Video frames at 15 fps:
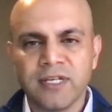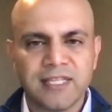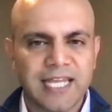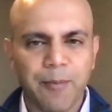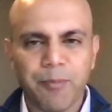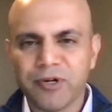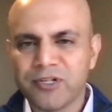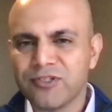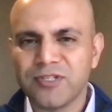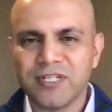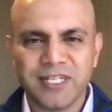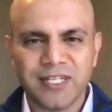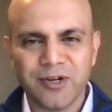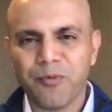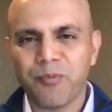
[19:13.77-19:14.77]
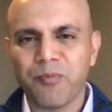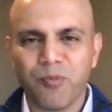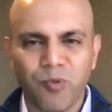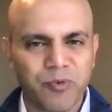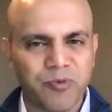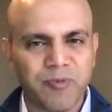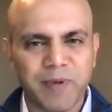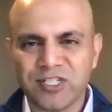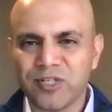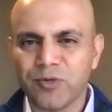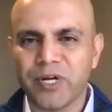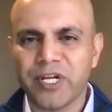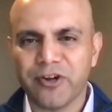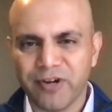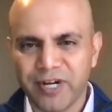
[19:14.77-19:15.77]
The opportunity, especially
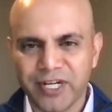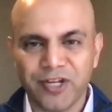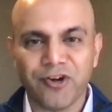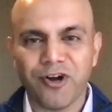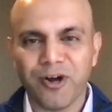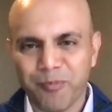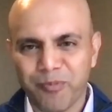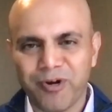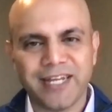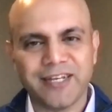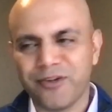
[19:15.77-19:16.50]
when you're in Europe, right?